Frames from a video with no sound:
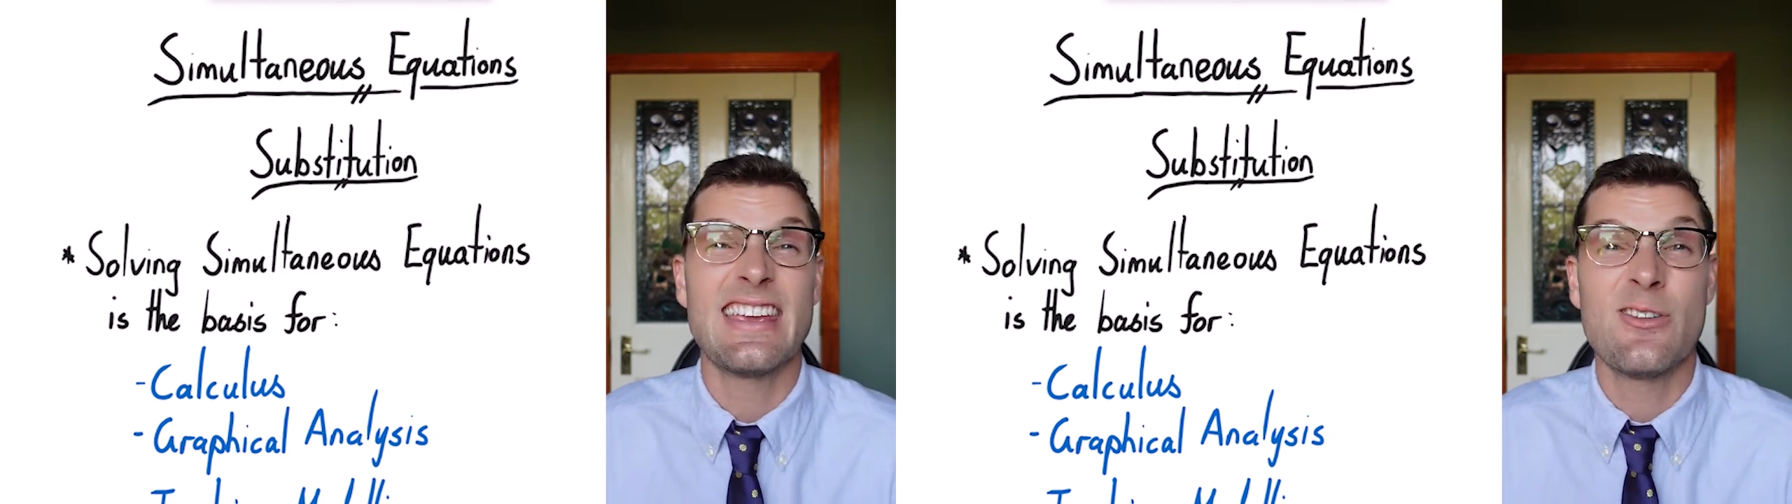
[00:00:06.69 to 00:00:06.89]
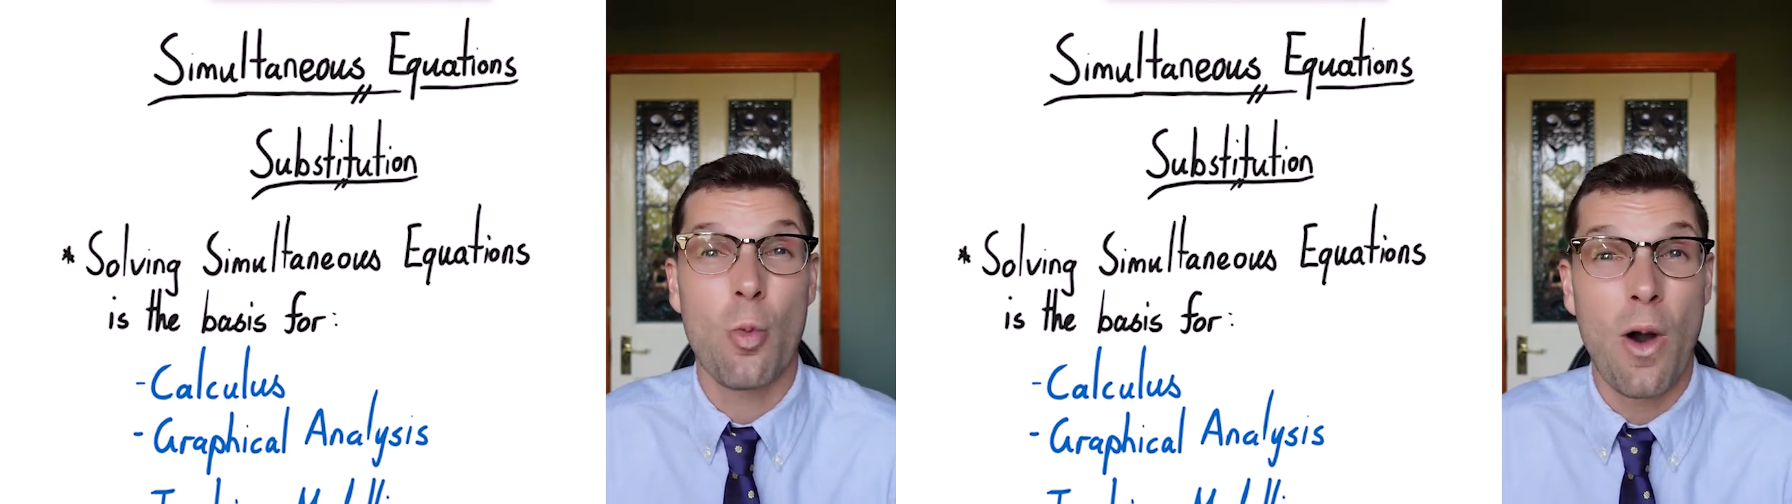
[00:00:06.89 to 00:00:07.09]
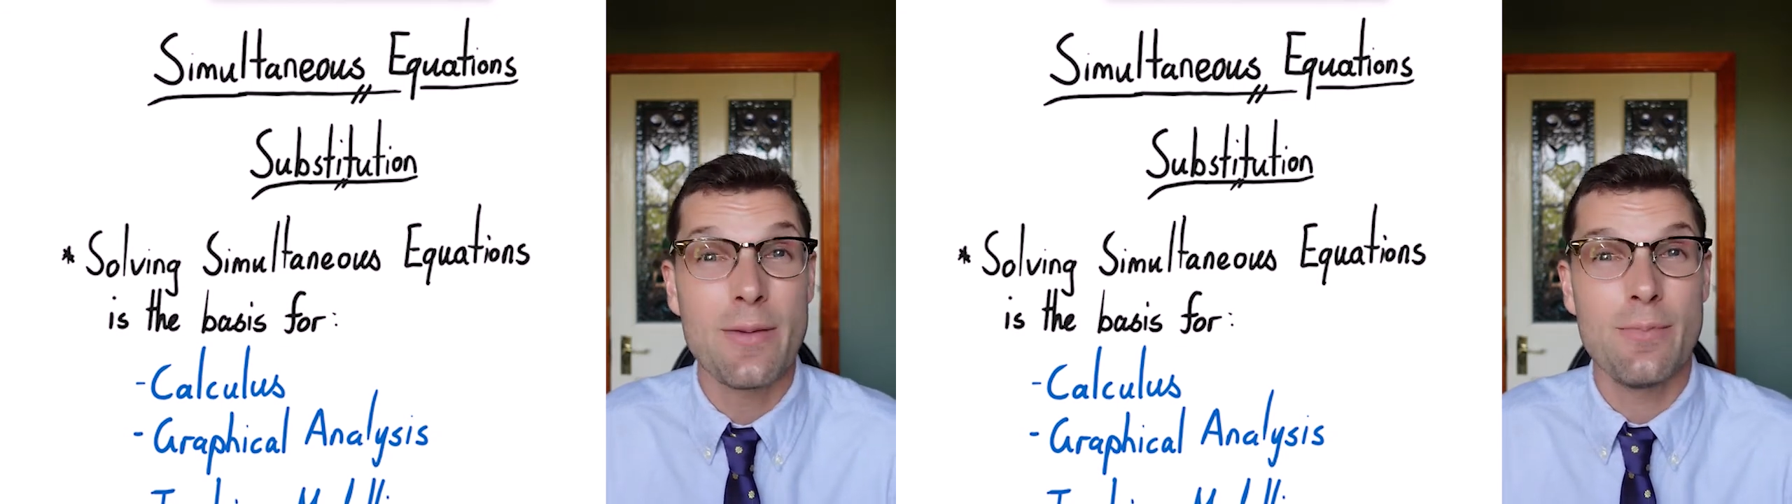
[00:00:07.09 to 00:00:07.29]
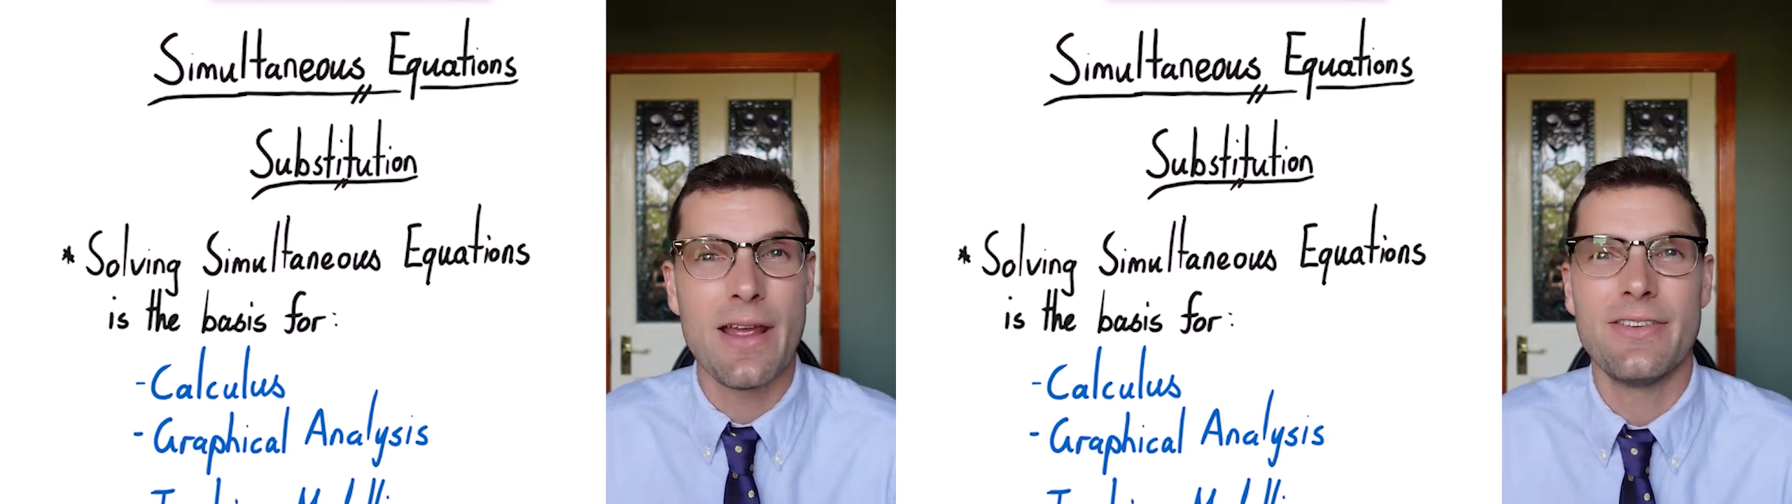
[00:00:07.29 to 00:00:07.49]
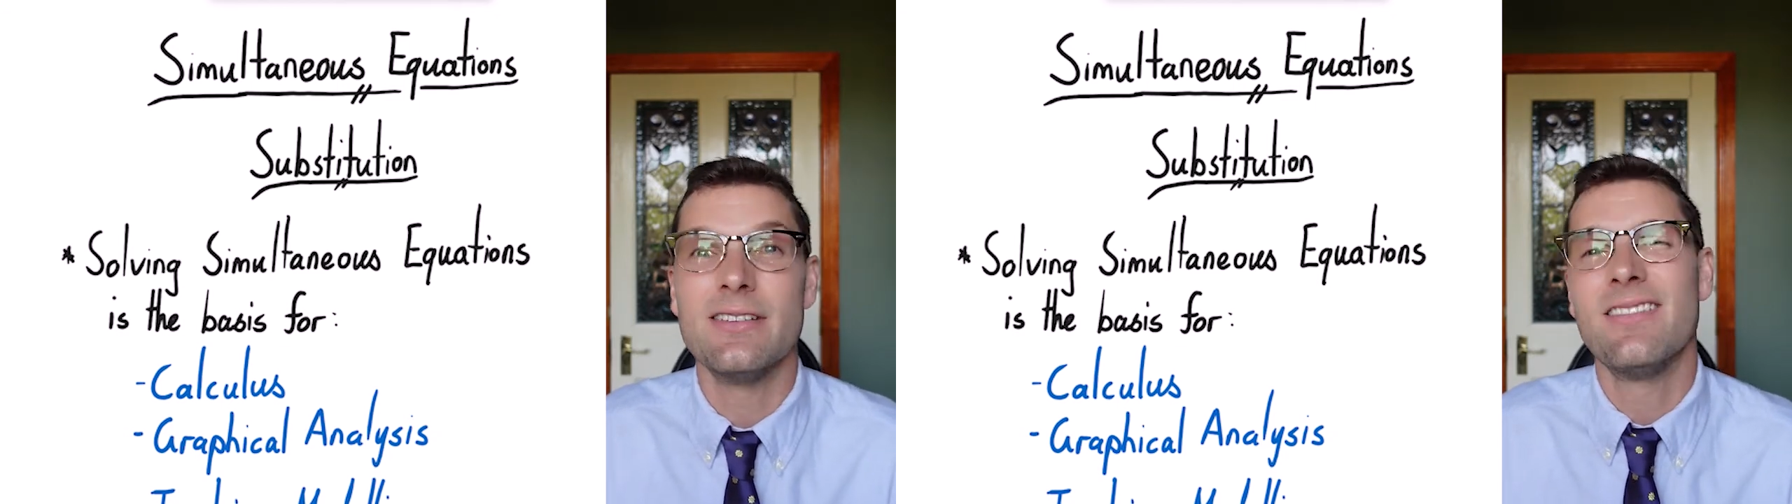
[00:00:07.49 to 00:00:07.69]
in one
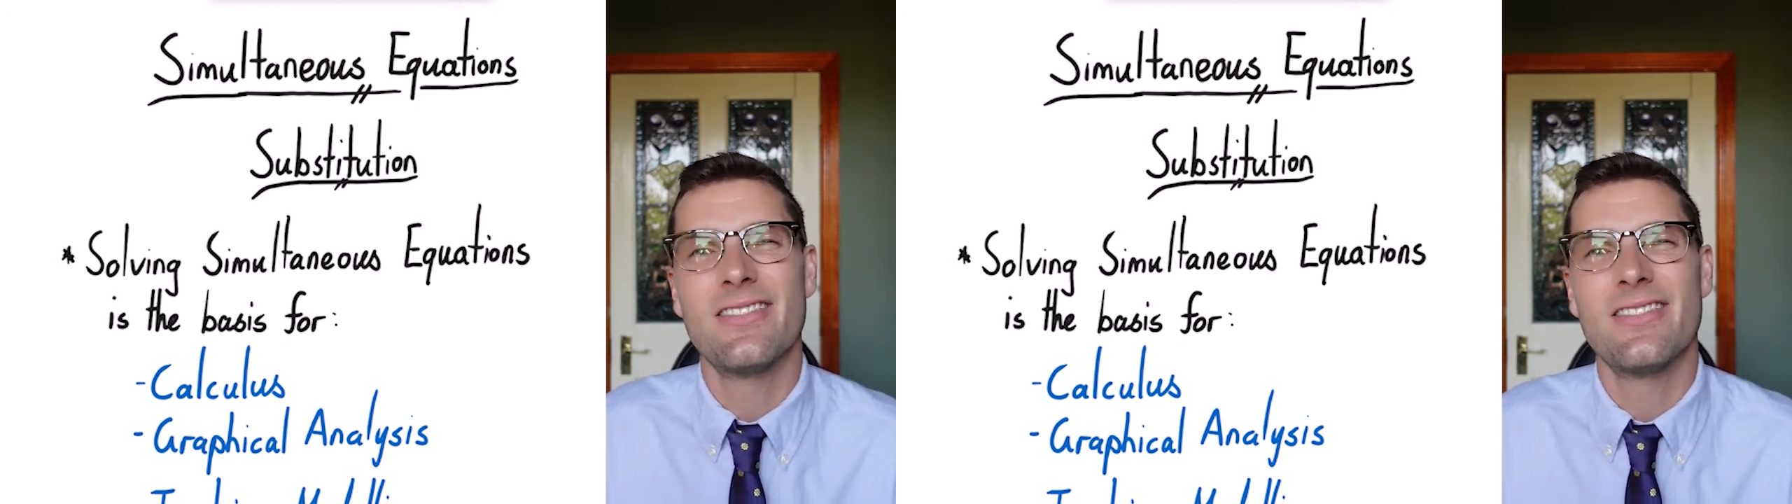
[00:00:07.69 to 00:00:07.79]
method